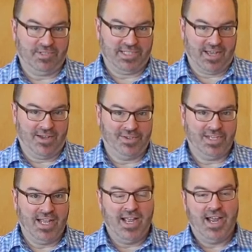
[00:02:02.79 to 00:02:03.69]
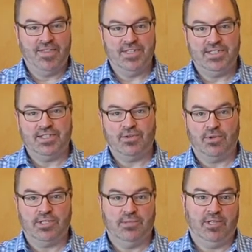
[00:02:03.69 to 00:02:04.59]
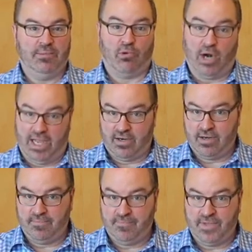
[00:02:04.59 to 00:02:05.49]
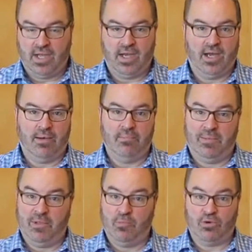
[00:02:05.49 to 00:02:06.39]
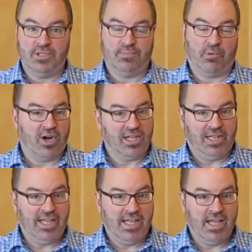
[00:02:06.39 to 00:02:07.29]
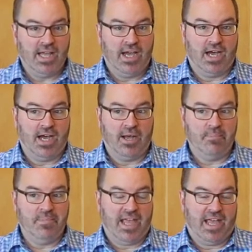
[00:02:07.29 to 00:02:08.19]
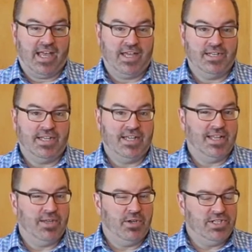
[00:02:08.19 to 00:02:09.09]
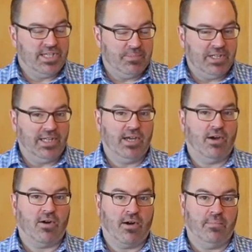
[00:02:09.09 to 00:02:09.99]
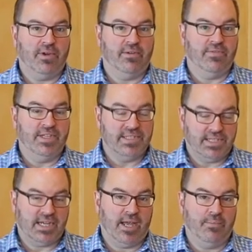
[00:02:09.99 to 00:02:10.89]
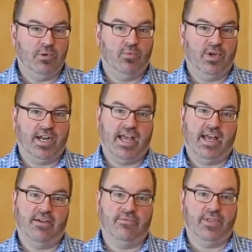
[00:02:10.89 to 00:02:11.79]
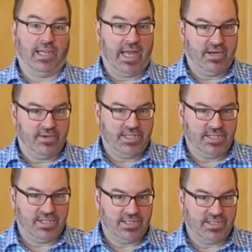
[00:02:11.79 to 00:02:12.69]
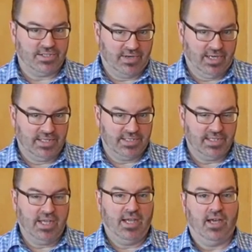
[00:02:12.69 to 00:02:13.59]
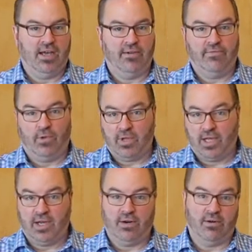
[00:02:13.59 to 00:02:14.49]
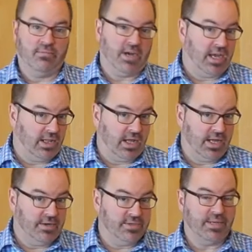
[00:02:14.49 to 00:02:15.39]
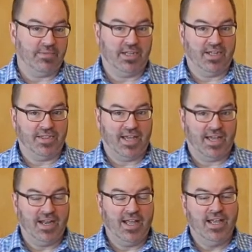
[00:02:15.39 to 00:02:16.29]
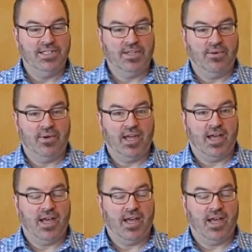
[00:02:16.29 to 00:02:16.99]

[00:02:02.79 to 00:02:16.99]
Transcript: sound. And this is going to be brighter, maybe more sparkly, and typically a harp of this type would have the lighter tension strings, folk gut or nylon or something like that. So